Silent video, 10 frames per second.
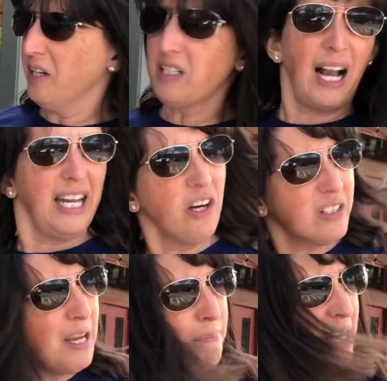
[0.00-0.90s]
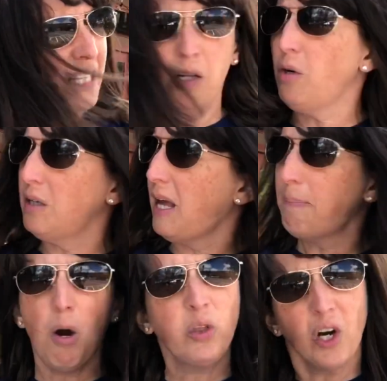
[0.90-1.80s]
Did I hear something? Like, they
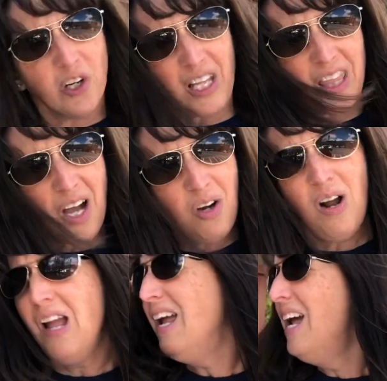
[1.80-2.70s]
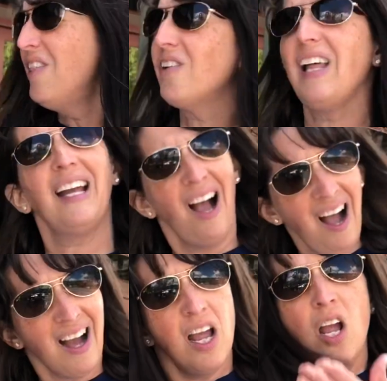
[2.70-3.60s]
both heard it though. And they're like,
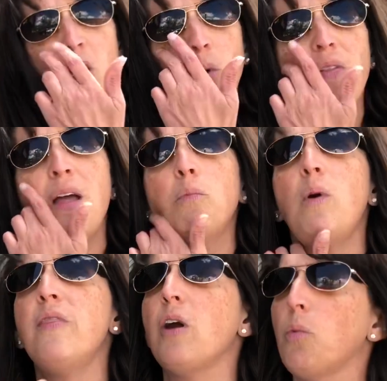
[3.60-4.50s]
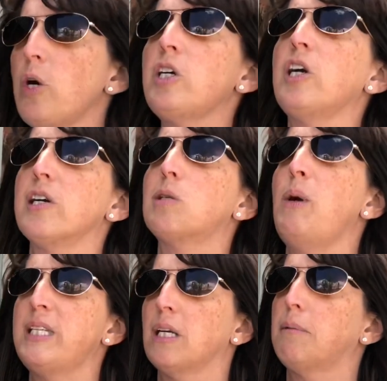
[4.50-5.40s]
huh. Well, then when their workers
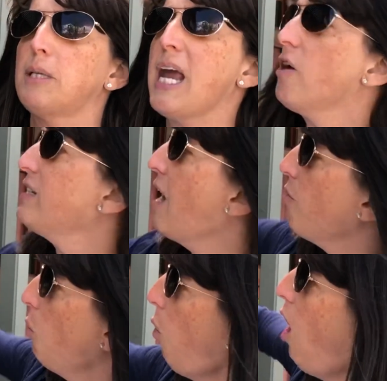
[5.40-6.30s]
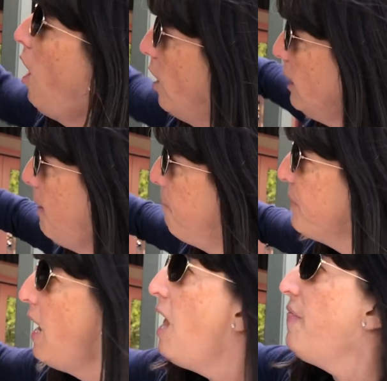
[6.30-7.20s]
went to tear down a wall,
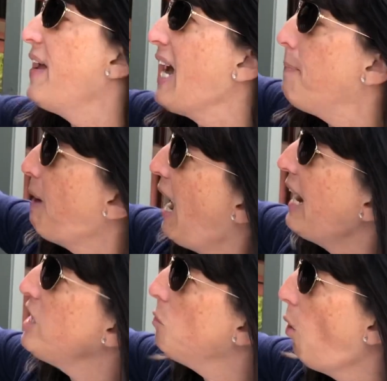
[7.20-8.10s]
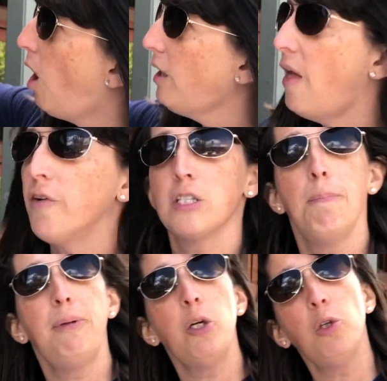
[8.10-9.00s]
they got behind a wall, and there's a
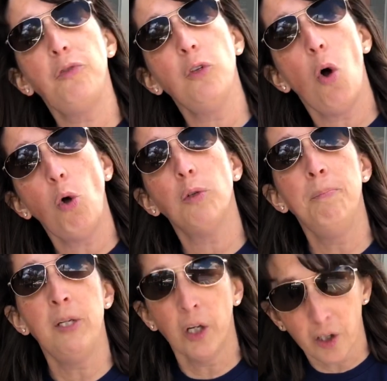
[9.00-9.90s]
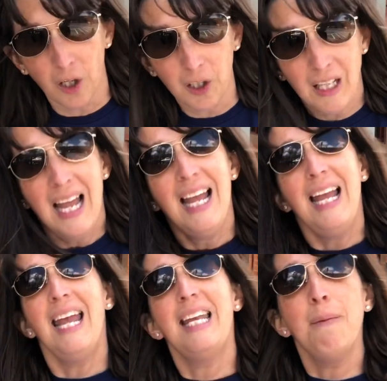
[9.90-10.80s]
beautiful old mural
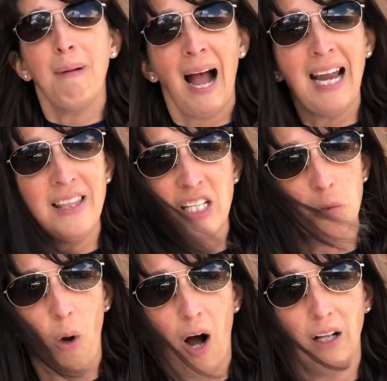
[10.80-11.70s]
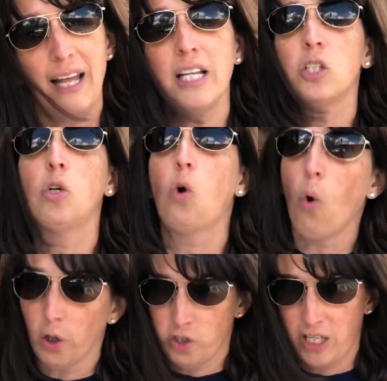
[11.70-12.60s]
hidden behind this wall, and it's
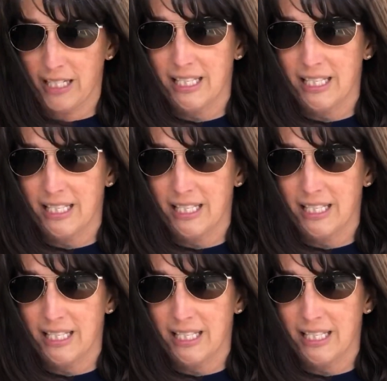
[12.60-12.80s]
gorgeous.